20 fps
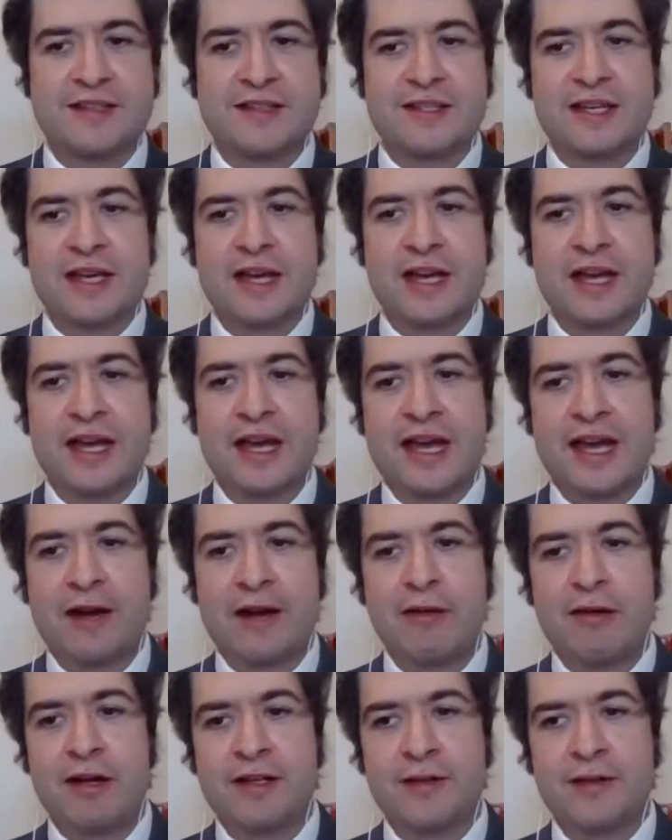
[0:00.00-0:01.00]
to see how
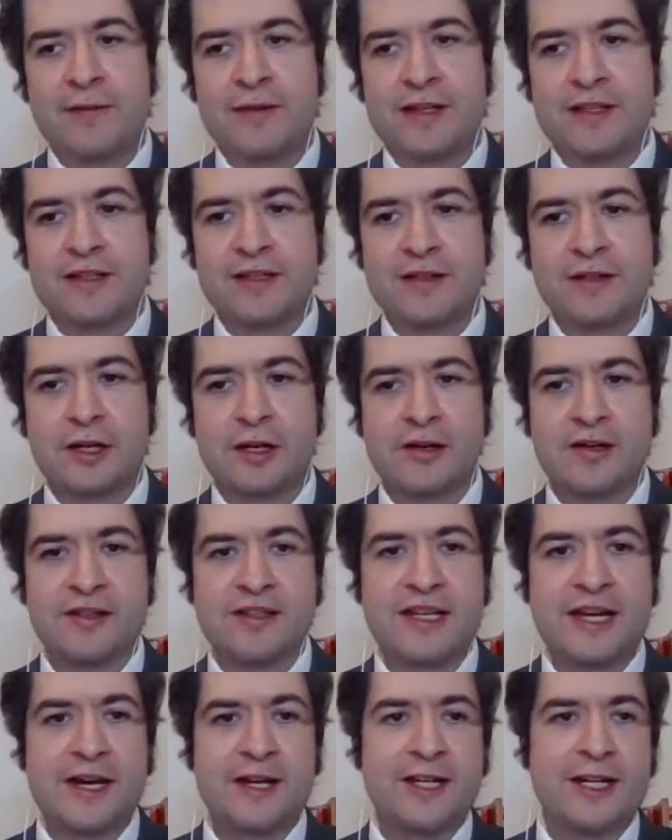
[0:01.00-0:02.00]
all the racing turns
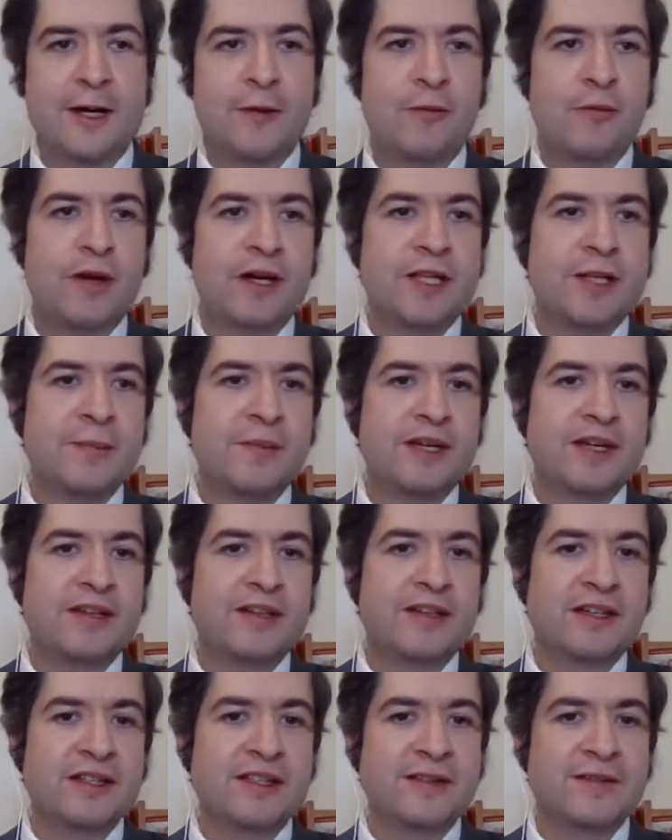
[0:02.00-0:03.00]
out. Now, one of the big
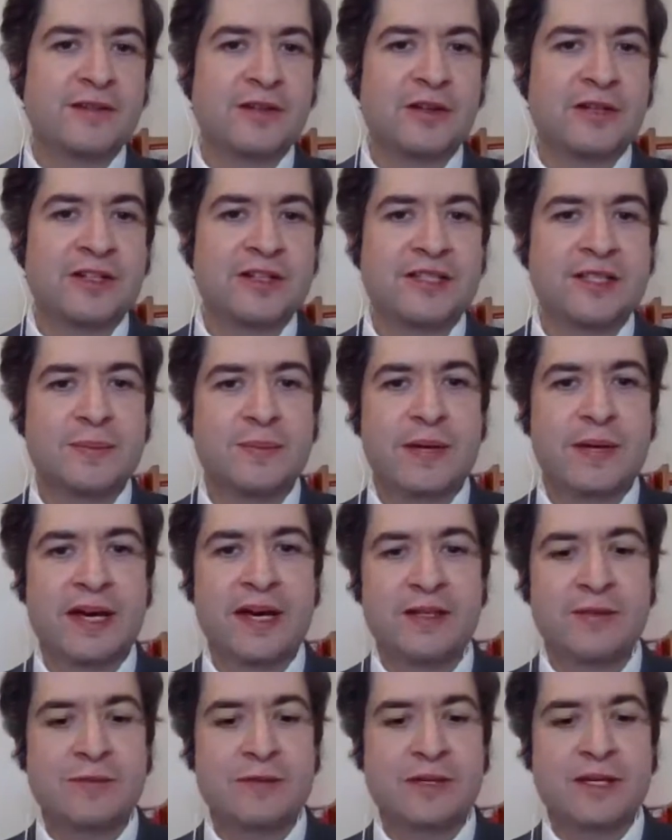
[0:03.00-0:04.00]
things, of course, this
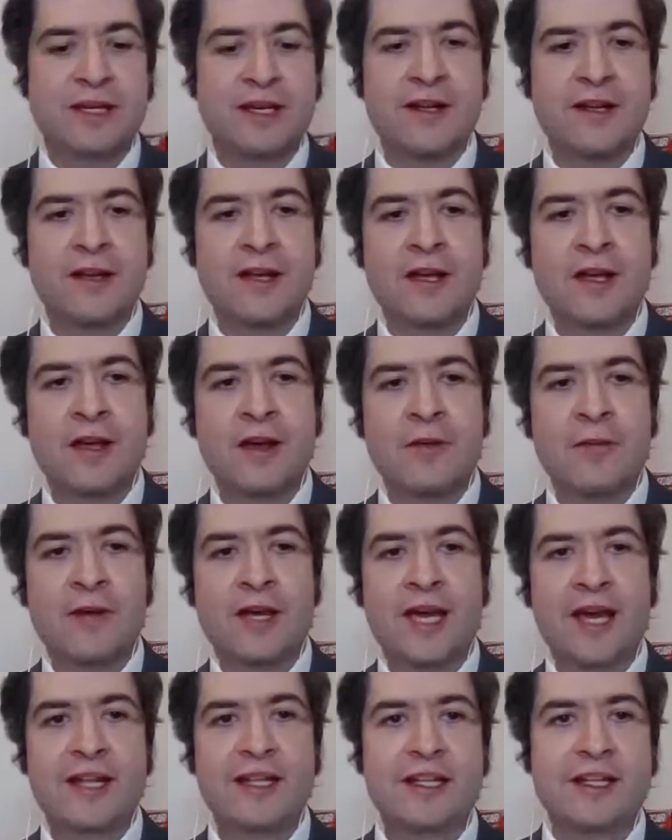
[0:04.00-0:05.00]
past weekend, we
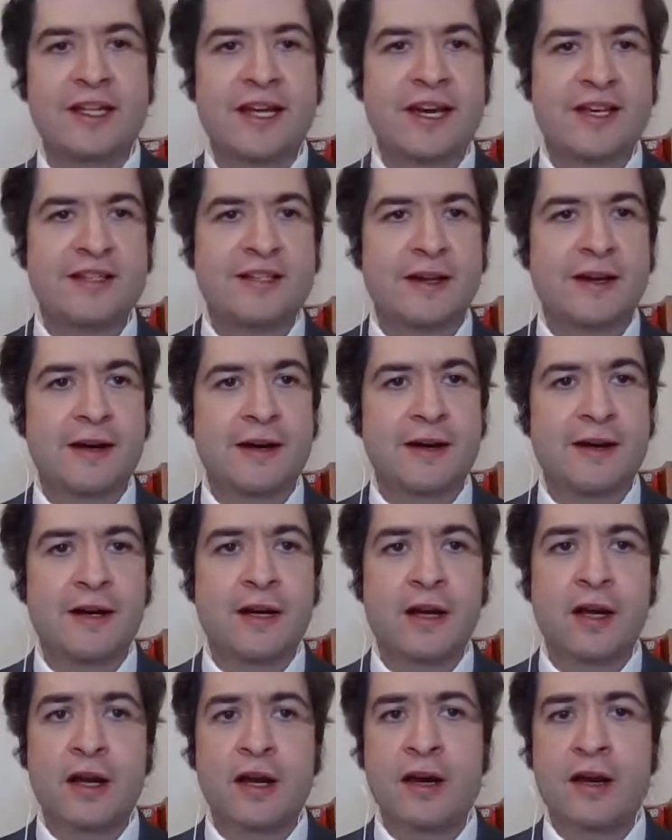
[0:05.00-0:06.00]
had the NASCAR
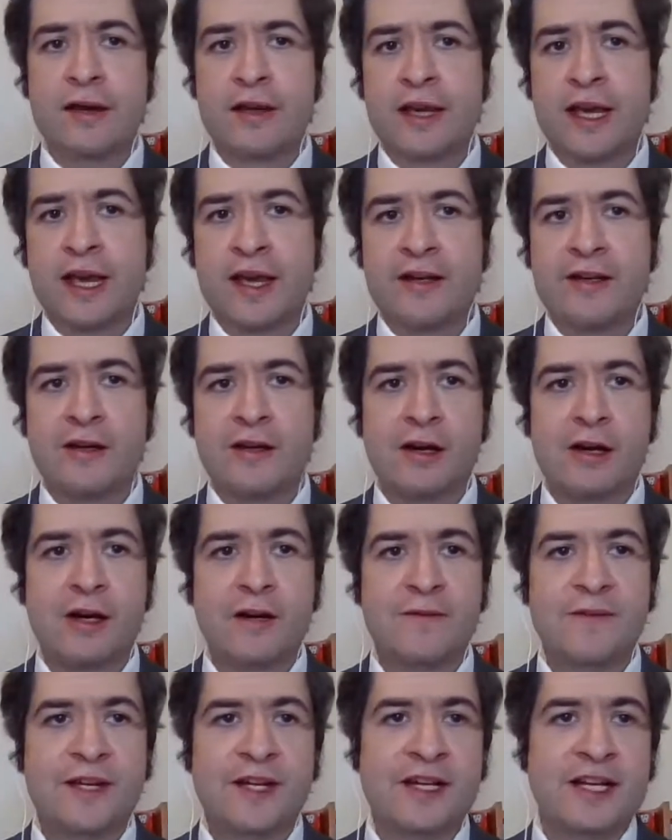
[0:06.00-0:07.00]
Gander
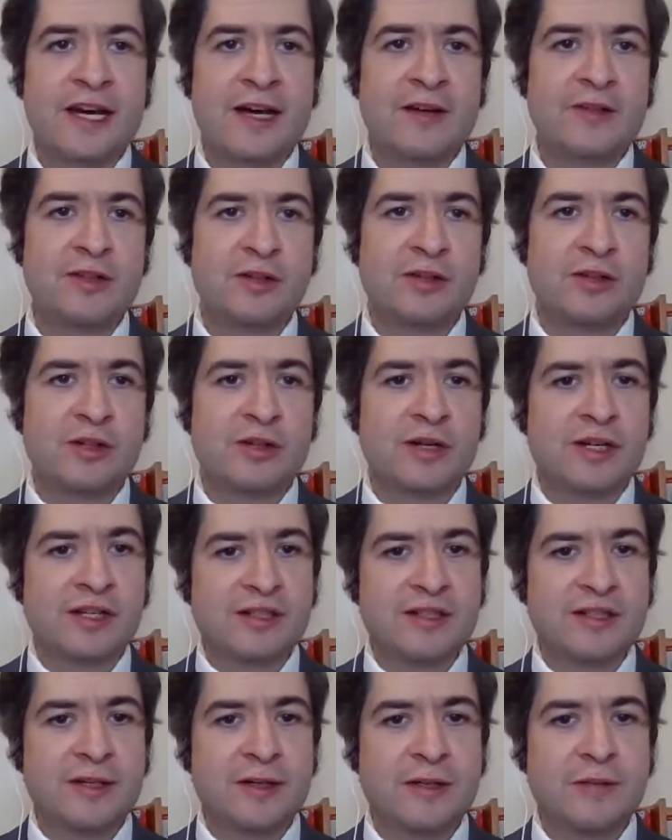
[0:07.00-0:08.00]
RV and Outdoor Truck
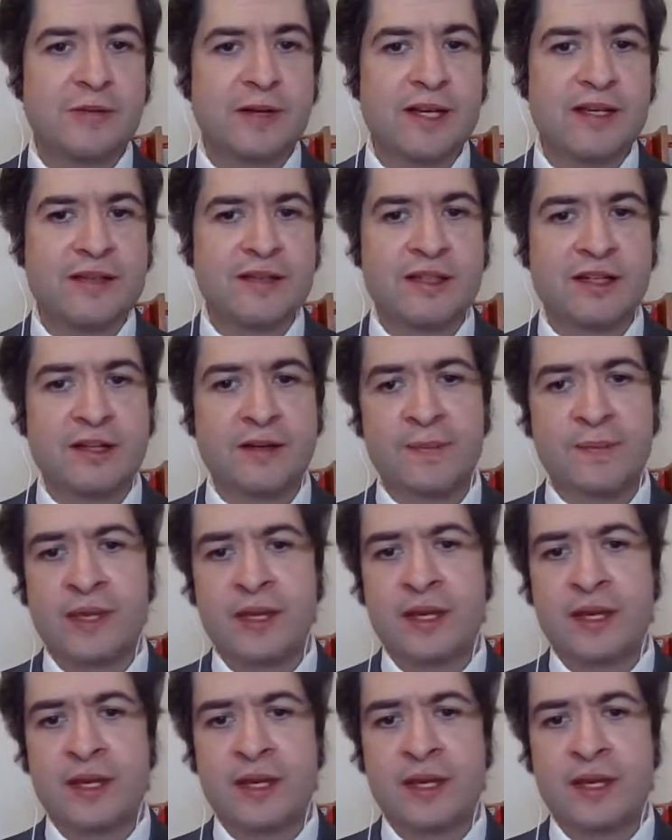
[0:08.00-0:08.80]
Series racing.